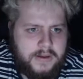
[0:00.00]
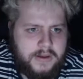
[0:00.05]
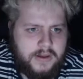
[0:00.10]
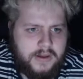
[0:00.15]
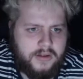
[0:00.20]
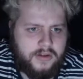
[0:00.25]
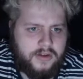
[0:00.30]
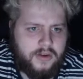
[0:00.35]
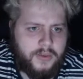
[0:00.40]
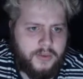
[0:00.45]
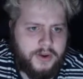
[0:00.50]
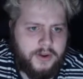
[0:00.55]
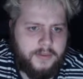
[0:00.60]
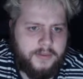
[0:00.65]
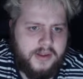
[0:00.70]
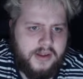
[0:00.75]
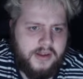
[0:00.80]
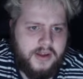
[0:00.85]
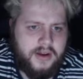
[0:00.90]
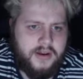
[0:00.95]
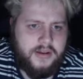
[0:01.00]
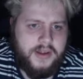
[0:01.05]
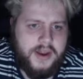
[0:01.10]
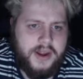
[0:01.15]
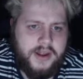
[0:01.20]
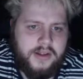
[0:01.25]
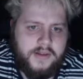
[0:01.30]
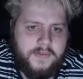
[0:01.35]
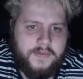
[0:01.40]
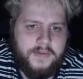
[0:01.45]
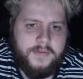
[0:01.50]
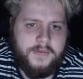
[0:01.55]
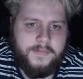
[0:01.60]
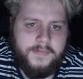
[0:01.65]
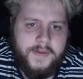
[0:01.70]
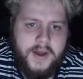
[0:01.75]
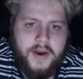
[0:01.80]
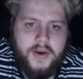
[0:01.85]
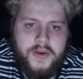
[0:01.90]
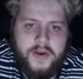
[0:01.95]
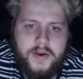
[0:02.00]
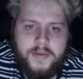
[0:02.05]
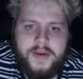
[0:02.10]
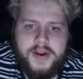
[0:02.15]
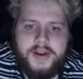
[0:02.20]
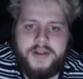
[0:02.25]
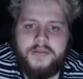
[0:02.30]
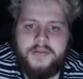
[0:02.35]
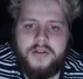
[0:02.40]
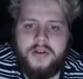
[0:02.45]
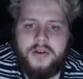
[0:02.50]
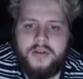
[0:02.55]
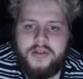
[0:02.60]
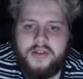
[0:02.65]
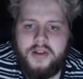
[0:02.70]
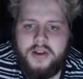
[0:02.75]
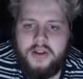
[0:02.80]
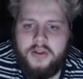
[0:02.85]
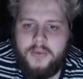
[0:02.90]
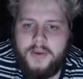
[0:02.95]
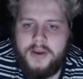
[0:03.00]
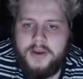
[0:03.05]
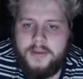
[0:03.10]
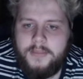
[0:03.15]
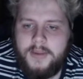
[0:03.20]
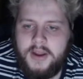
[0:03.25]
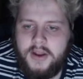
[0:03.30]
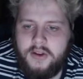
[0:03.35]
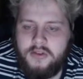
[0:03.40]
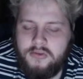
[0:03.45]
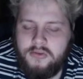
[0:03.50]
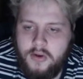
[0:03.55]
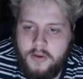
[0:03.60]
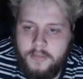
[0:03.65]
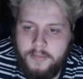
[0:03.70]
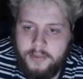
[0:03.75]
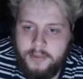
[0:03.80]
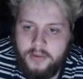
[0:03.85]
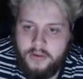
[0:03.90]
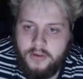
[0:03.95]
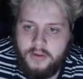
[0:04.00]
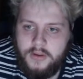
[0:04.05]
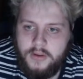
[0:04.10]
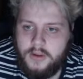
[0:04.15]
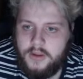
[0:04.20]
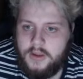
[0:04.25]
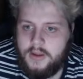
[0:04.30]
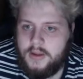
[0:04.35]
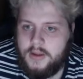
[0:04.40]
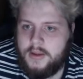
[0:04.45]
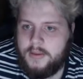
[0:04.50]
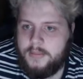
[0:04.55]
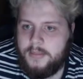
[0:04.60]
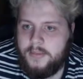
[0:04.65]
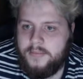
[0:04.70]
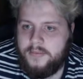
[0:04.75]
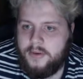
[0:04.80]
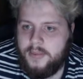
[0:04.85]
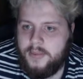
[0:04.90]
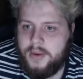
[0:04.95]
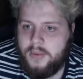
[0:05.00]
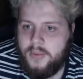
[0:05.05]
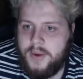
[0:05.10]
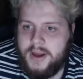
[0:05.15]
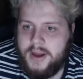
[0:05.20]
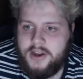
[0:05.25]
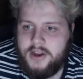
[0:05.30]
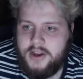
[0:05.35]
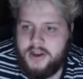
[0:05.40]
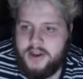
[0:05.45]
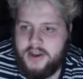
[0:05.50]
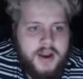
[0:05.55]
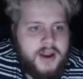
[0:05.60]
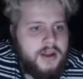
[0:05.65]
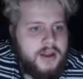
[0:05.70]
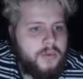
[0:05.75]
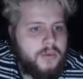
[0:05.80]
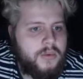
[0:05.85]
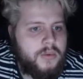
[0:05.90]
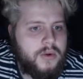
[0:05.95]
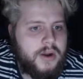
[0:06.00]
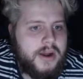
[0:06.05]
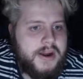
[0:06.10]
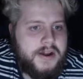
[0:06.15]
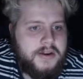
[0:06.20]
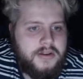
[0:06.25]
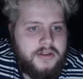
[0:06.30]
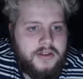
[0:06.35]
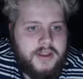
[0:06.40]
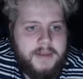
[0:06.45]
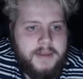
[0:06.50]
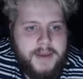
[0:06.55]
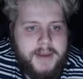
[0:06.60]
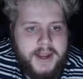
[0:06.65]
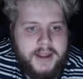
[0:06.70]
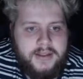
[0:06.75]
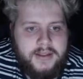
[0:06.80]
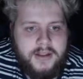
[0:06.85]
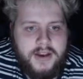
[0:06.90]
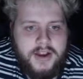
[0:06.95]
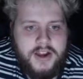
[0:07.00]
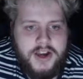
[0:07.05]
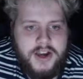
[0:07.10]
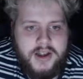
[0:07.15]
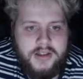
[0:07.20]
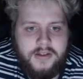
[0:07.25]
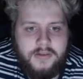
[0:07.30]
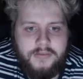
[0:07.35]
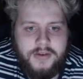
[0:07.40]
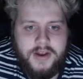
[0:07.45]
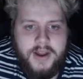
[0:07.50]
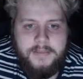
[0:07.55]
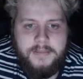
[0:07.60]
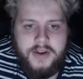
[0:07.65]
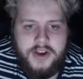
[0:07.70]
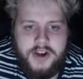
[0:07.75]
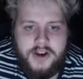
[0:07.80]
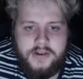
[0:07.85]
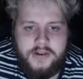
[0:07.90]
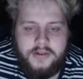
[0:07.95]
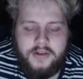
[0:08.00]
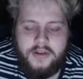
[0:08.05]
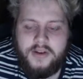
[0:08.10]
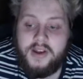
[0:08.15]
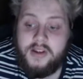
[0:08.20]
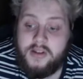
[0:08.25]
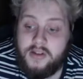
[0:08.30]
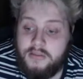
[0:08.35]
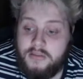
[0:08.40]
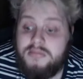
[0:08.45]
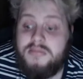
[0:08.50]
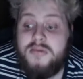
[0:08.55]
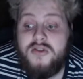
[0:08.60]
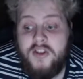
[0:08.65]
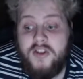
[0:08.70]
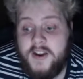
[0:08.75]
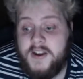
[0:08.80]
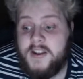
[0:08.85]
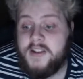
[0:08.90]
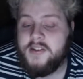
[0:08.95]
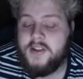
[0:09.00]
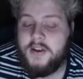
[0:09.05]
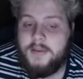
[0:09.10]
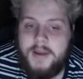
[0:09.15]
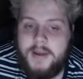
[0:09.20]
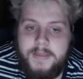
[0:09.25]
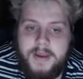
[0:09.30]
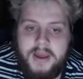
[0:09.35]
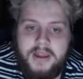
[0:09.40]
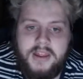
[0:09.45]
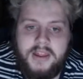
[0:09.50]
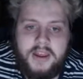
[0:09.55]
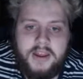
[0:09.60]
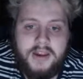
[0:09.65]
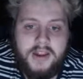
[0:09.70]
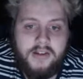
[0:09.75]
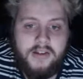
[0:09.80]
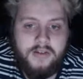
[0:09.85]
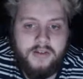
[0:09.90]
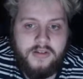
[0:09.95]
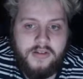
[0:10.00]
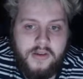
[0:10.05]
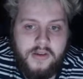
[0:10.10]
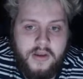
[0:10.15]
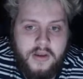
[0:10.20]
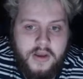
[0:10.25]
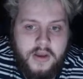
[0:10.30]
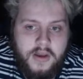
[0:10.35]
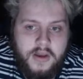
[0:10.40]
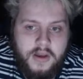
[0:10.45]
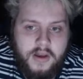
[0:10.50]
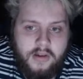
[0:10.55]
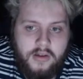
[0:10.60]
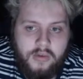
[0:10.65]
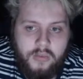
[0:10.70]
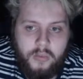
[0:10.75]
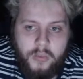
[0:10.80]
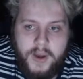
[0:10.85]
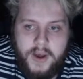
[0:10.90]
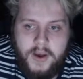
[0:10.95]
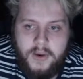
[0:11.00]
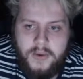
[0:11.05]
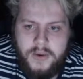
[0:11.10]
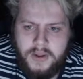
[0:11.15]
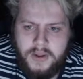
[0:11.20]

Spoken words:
So on the opposite side of things, if you fail your objectives constantly, you end up getting dropped. Performing well in training will allow you to get back into the chance of redemption. Okay, so training is going to be a big thing in this as well.